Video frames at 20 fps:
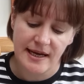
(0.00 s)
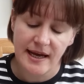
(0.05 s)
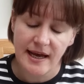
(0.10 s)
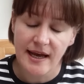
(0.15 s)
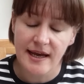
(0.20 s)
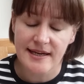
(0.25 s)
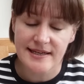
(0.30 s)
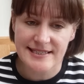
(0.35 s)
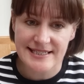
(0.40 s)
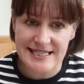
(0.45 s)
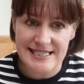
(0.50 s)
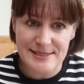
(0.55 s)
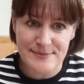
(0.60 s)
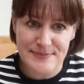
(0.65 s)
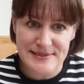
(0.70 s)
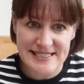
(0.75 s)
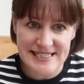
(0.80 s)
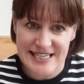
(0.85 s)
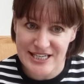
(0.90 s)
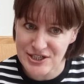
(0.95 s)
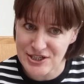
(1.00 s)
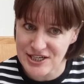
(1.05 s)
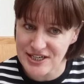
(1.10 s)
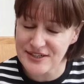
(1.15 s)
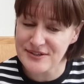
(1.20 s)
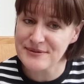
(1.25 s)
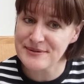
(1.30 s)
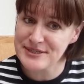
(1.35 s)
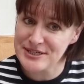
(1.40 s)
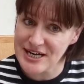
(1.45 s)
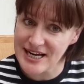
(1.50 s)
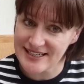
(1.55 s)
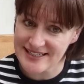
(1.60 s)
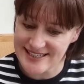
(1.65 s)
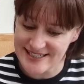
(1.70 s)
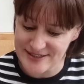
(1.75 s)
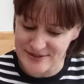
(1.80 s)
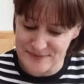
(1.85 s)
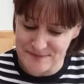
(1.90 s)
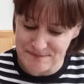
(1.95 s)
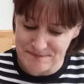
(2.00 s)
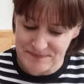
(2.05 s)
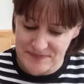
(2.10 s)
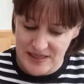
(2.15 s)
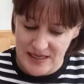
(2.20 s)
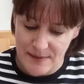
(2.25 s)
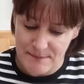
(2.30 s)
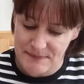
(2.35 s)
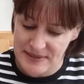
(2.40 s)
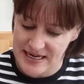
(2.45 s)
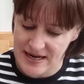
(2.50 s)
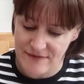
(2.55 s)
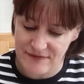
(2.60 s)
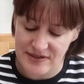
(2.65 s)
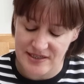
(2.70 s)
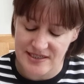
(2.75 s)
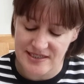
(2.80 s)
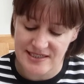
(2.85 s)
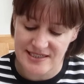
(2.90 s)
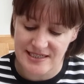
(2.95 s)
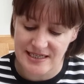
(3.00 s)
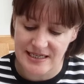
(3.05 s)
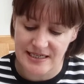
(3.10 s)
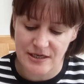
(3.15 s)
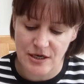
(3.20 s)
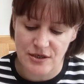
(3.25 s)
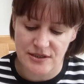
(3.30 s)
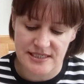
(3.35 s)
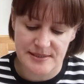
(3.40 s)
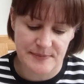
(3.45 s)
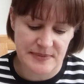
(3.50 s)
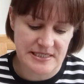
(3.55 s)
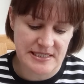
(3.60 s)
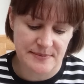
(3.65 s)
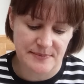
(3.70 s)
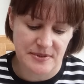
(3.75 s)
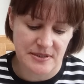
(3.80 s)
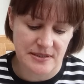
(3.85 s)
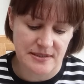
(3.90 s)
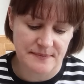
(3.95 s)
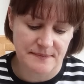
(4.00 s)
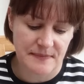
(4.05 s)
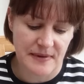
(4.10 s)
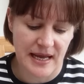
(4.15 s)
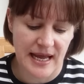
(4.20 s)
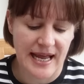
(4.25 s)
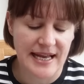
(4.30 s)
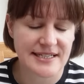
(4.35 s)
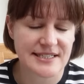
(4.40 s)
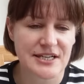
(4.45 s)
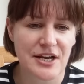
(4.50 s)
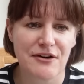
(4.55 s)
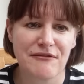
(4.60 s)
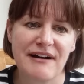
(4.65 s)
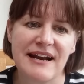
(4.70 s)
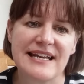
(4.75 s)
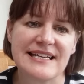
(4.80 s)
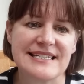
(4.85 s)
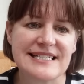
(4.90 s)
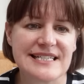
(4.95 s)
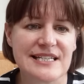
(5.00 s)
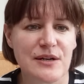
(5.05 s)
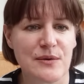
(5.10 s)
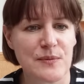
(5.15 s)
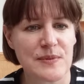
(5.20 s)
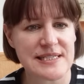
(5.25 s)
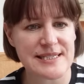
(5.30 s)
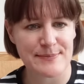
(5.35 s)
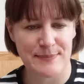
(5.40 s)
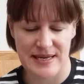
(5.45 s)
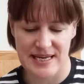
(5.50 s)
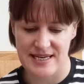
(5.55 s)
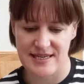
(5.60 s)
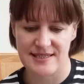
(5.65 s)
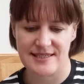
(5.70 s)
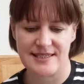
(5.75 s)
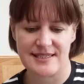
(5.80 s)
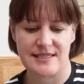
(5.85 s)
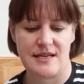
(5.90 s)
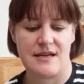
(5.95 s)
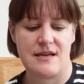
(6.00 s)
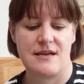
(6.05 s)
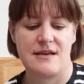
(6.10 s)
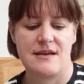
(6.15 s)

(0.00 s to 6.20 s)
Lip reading: her disposition gentle, benevolent and hospitable, and her end was peace.